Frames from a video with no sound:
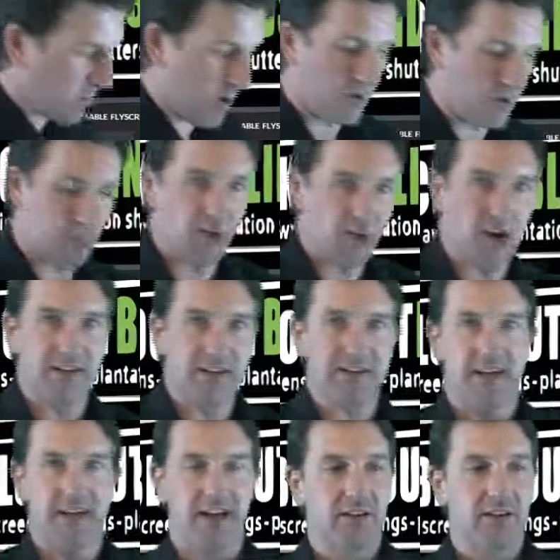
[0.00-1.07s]
you roll the blind
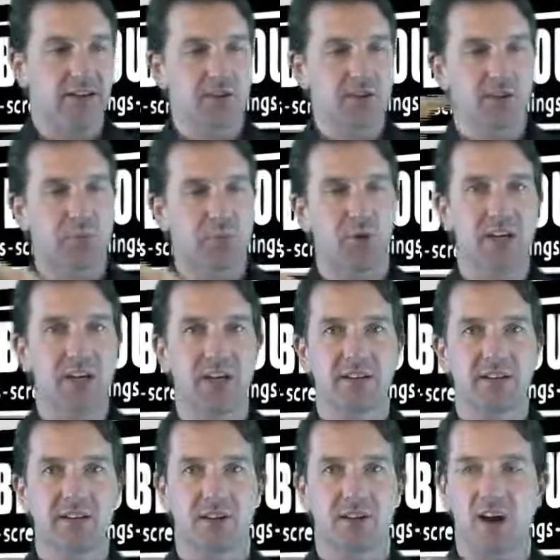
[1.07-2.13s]
down, the spring
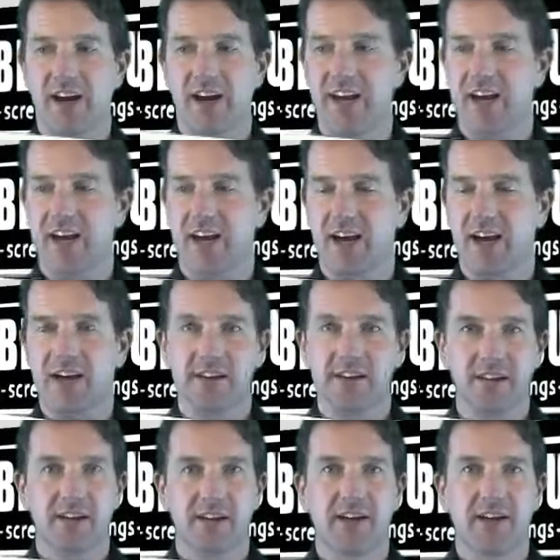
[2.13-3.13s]
inside here